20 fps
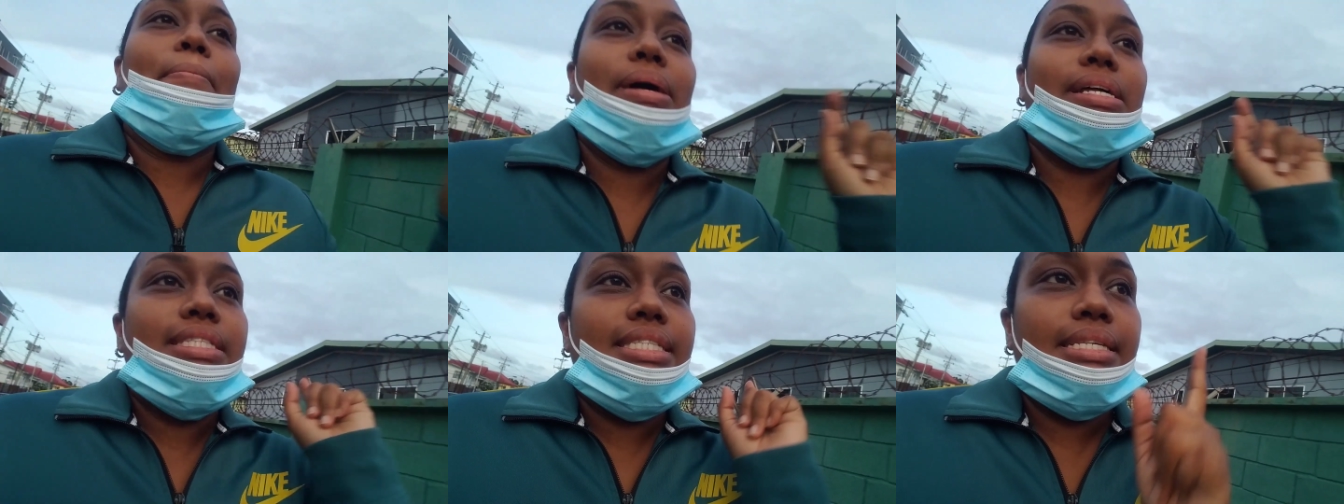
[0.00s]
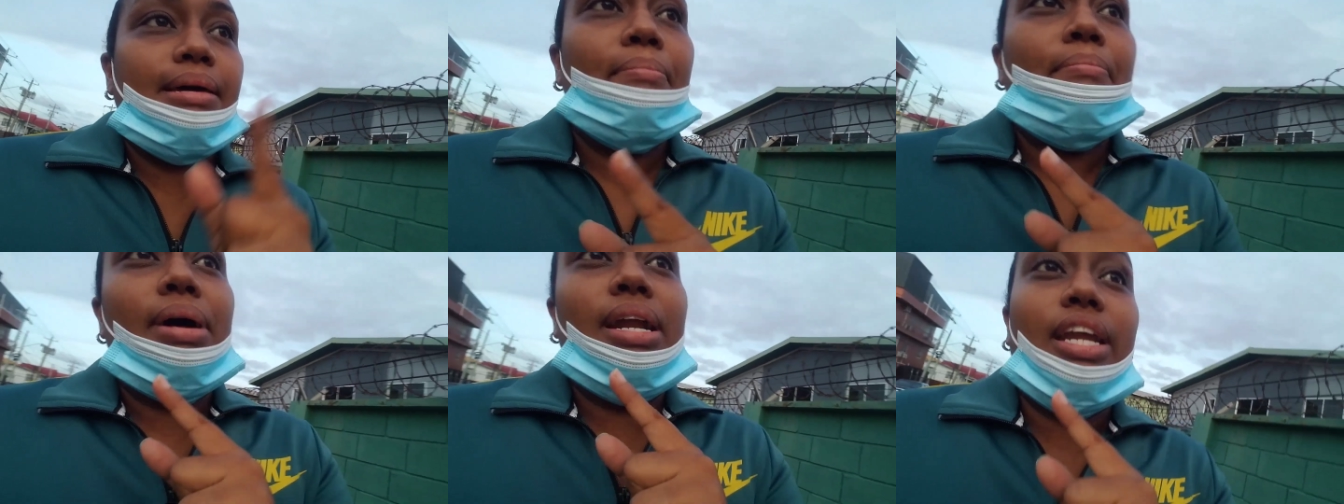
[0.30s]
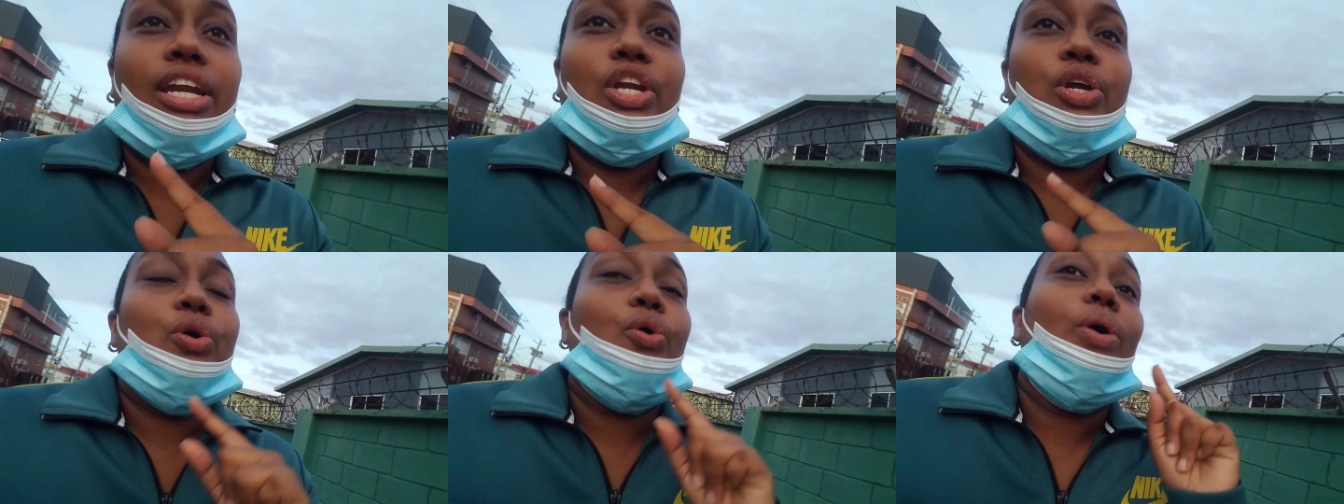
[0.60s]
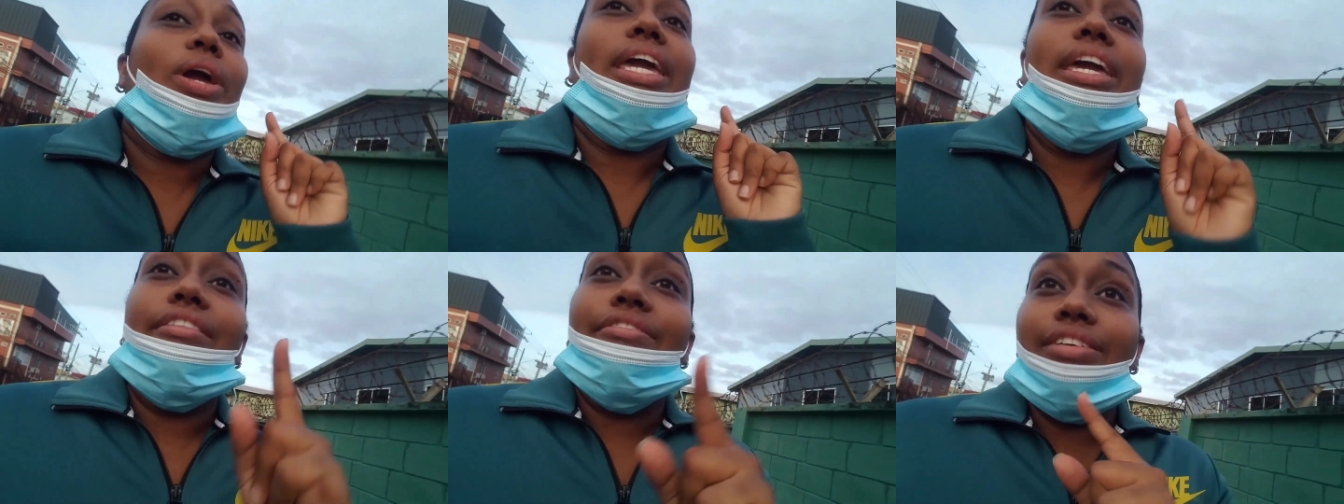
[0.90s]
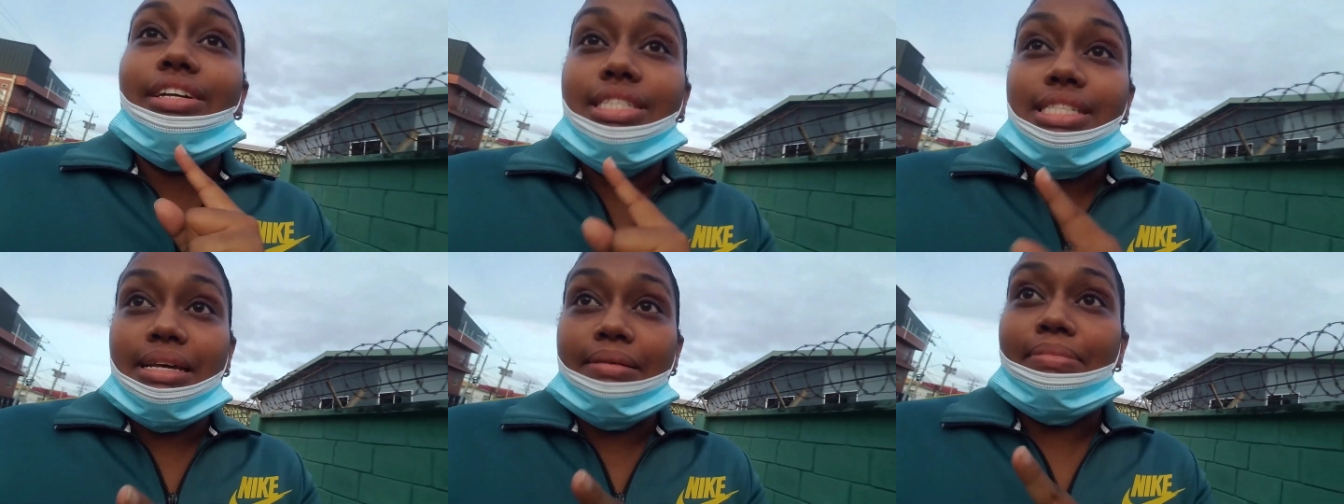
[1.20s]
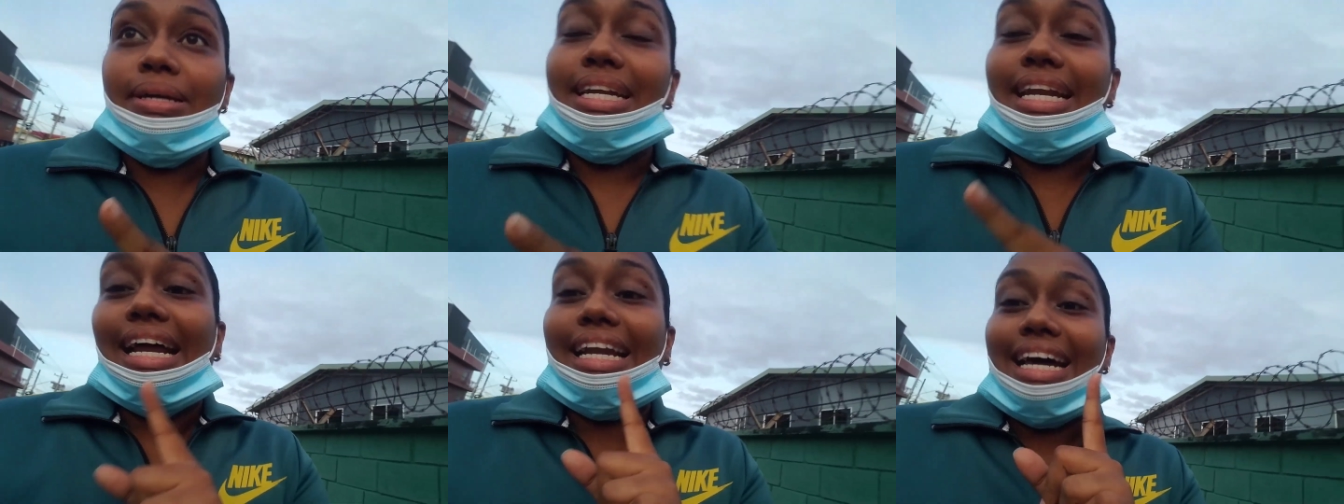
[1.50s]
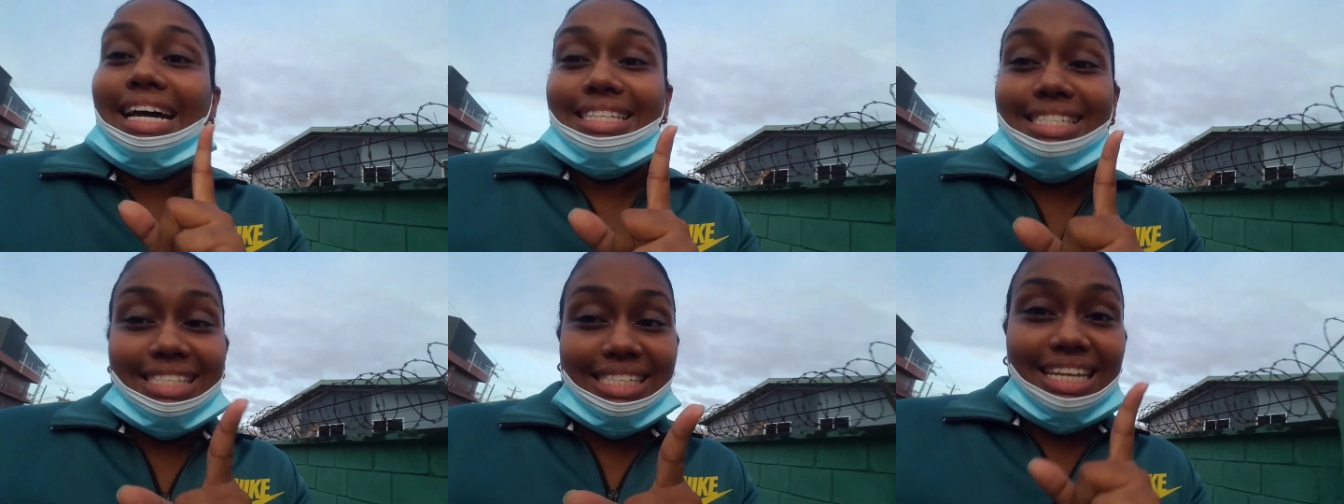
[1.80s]
but somebody new even somebody that
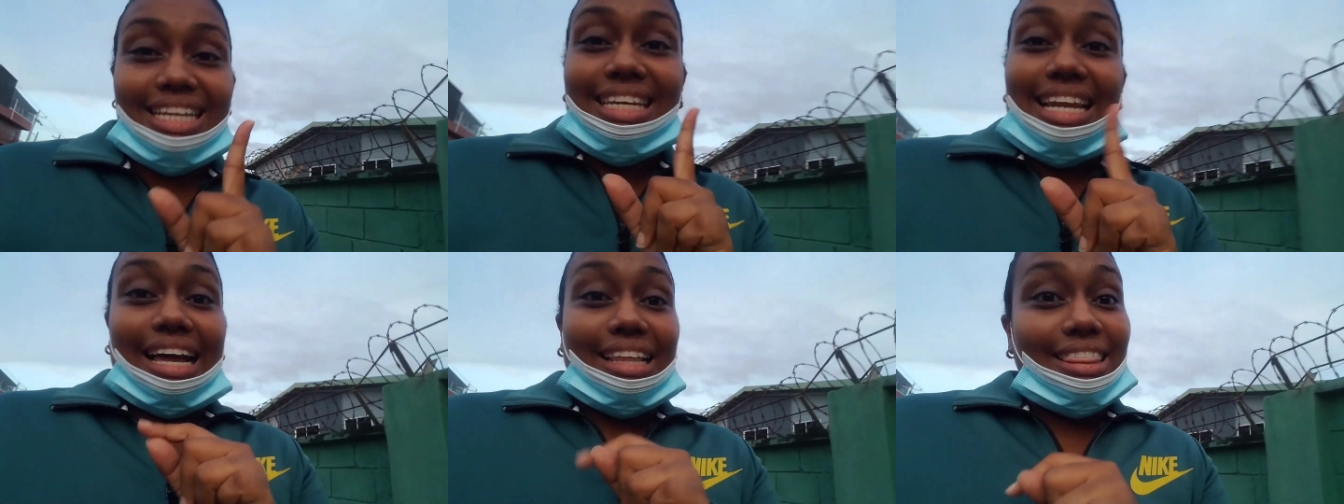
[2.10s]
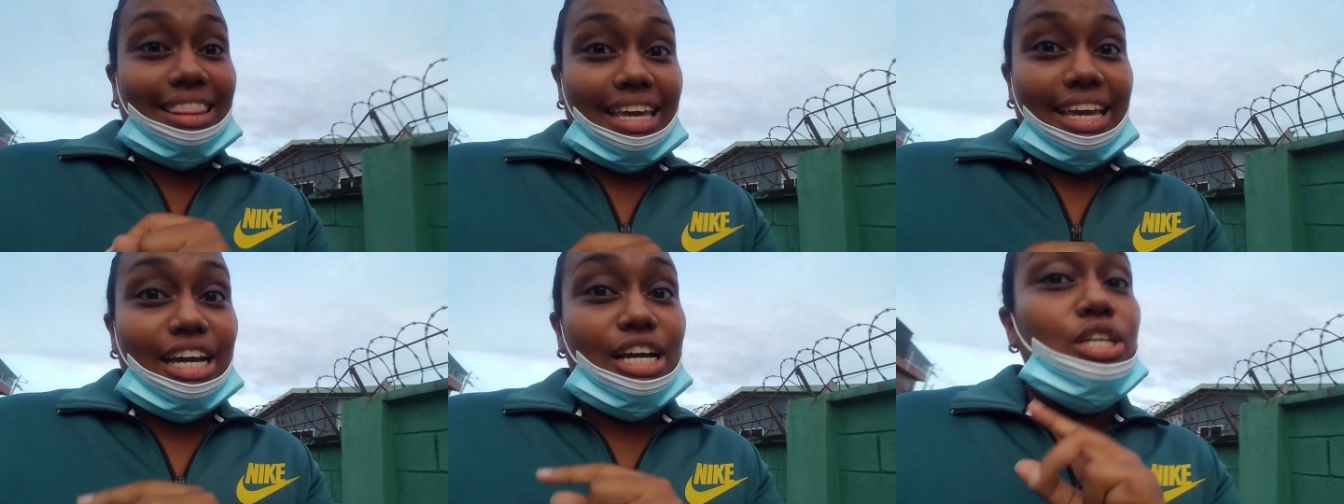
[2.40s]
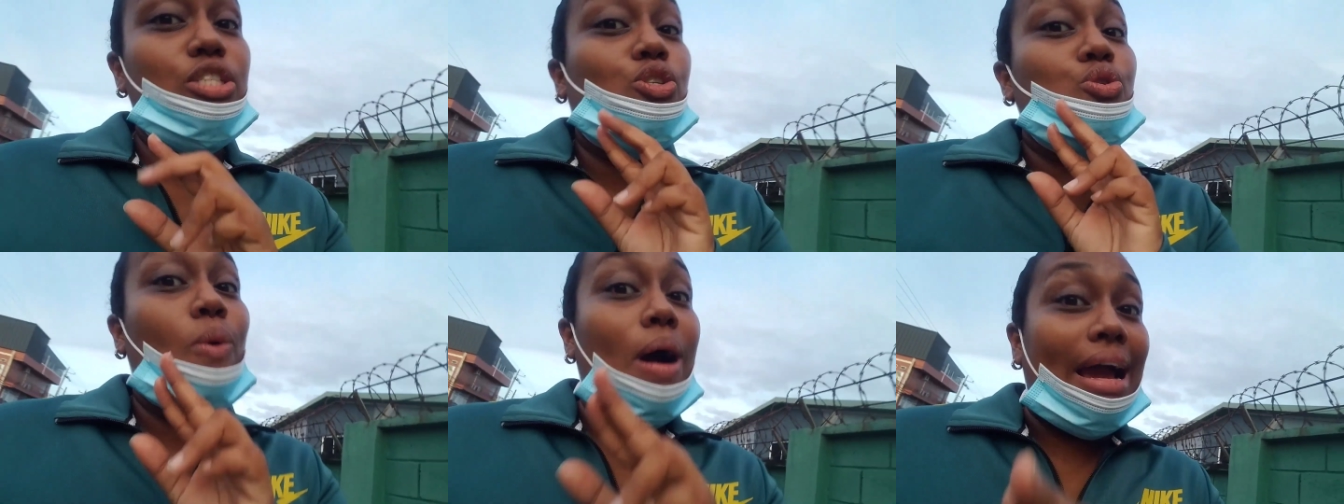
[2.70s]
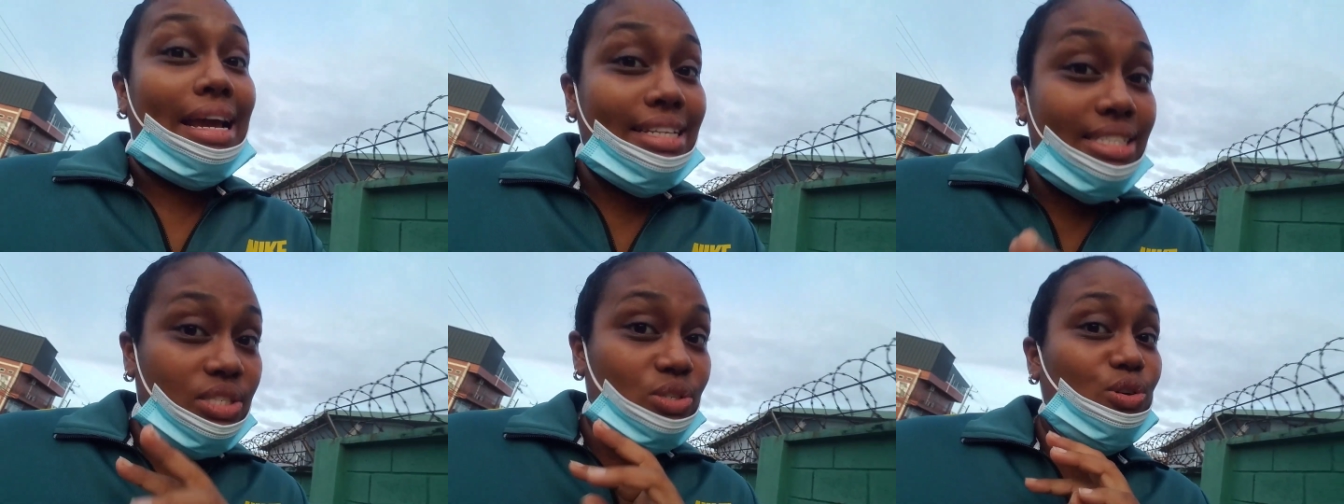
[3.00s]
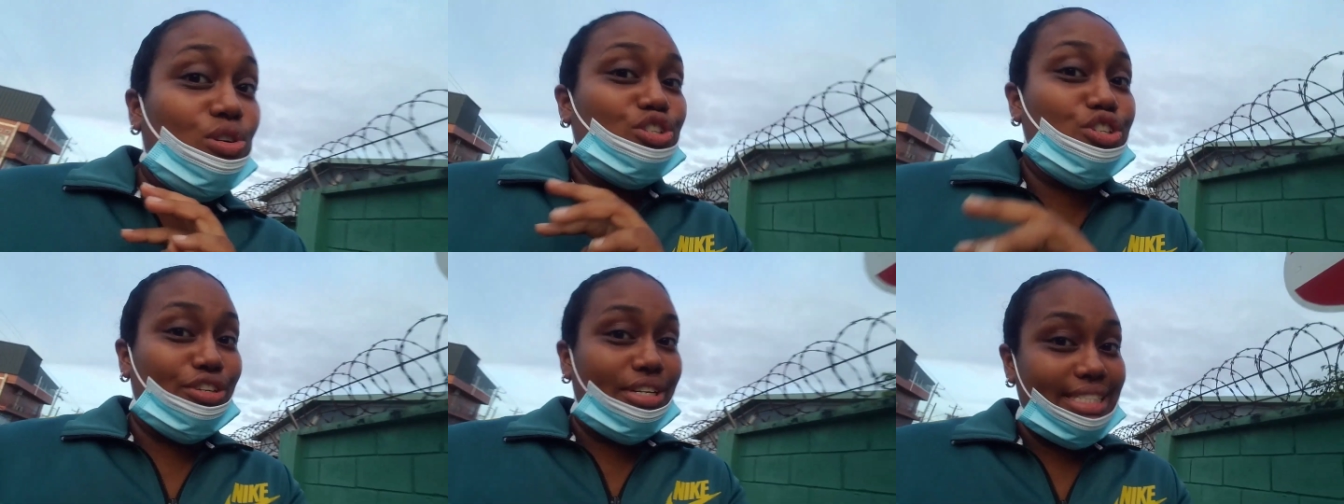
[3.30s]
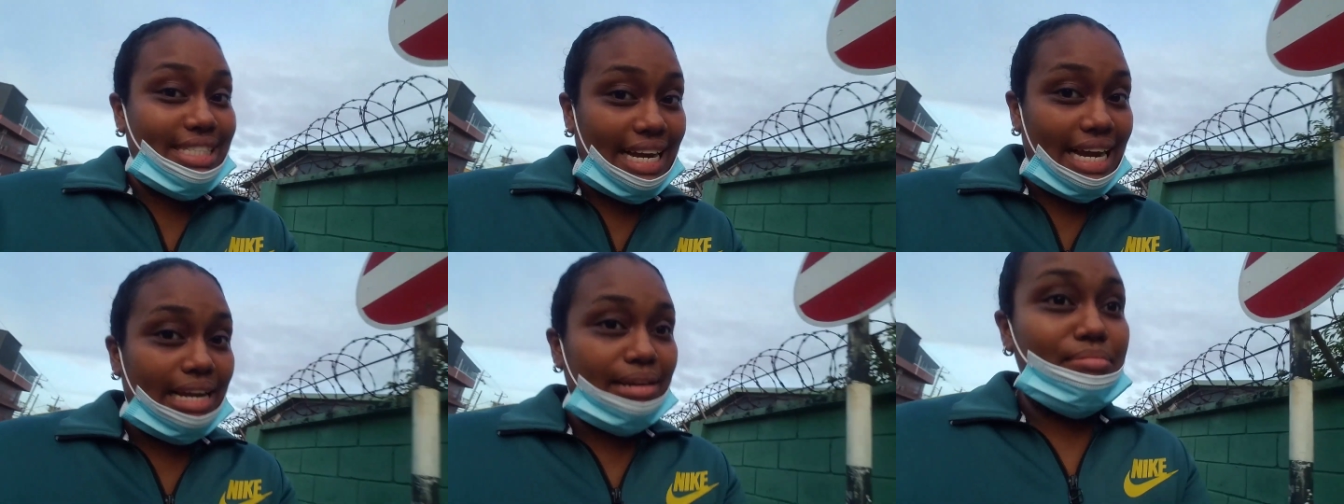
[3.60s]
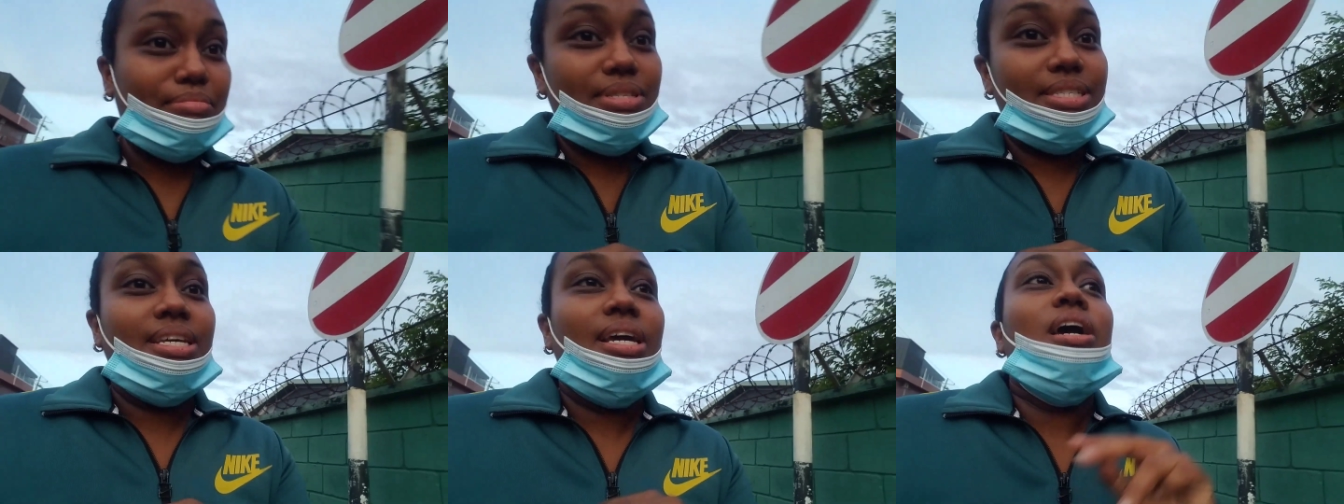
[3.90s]
has seen that thing twice or three
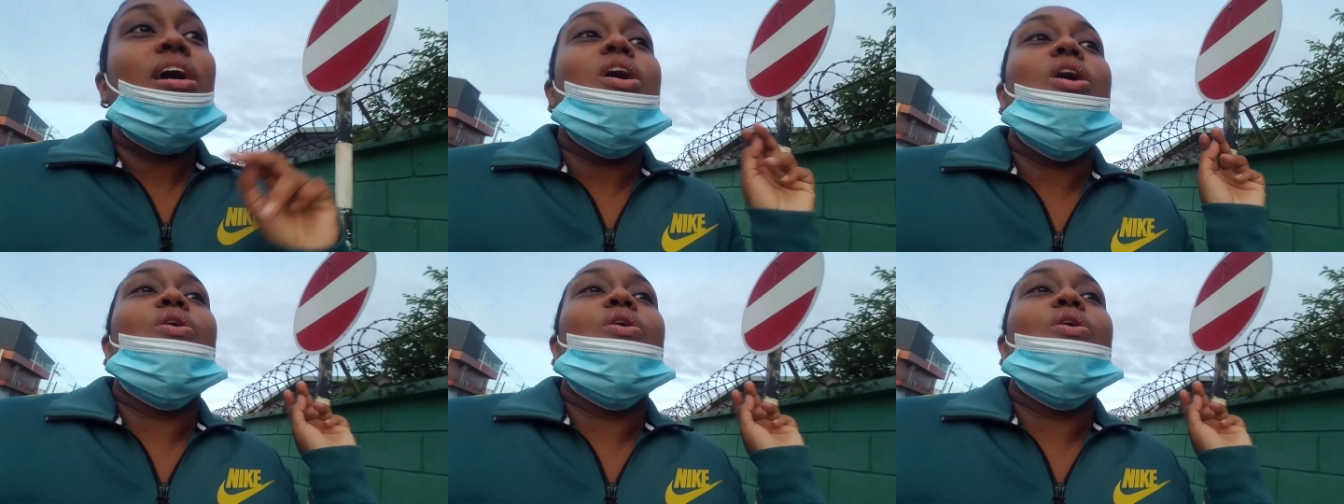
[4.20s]
times